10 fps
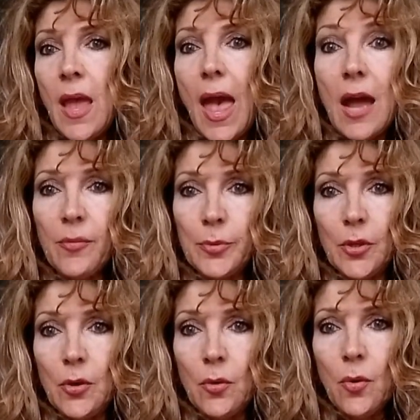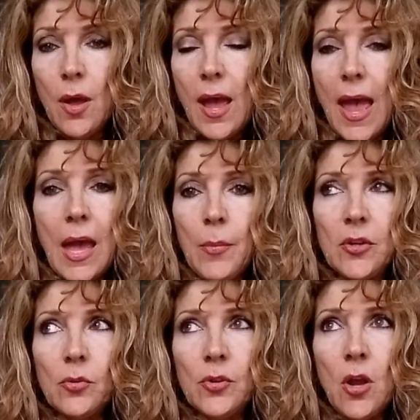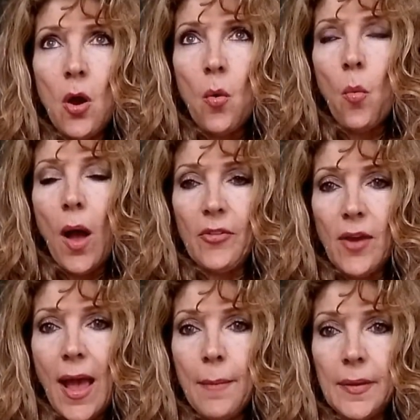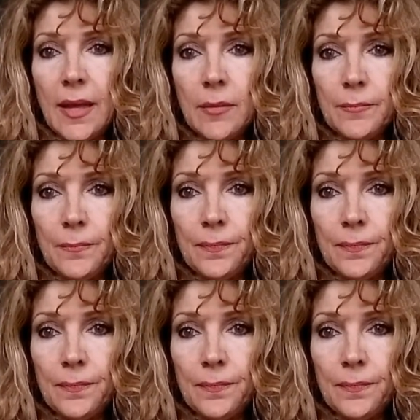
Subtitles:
out of the blue and we don't know why they're happening.